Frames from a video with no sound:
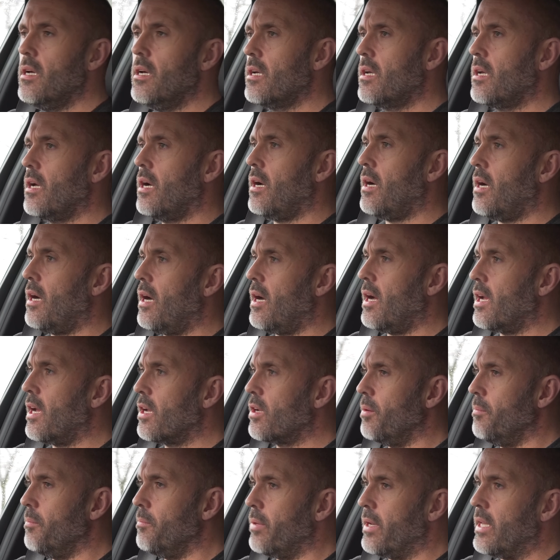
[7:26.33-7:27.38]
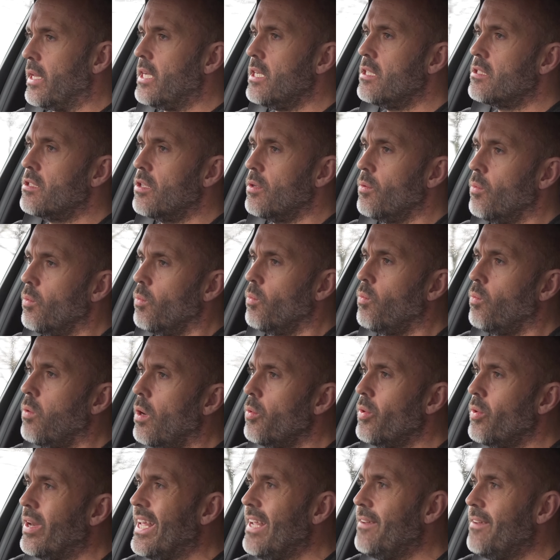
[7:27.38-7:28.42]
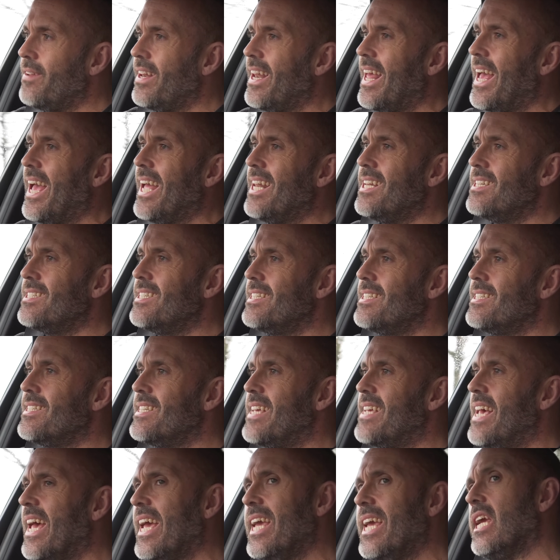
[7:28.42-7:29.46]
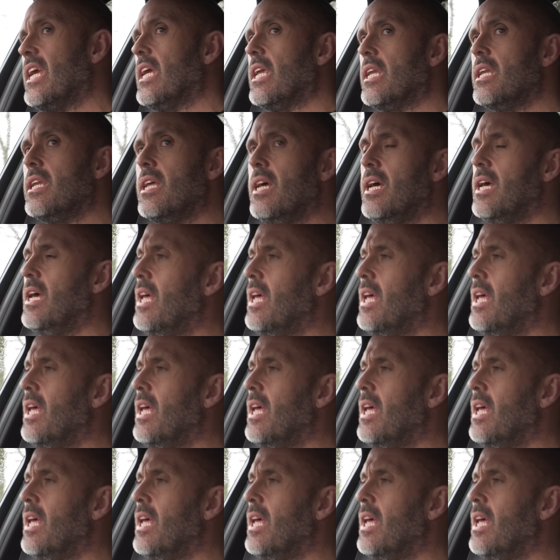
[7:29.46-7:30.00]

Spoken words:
car hire companies that won't even entertain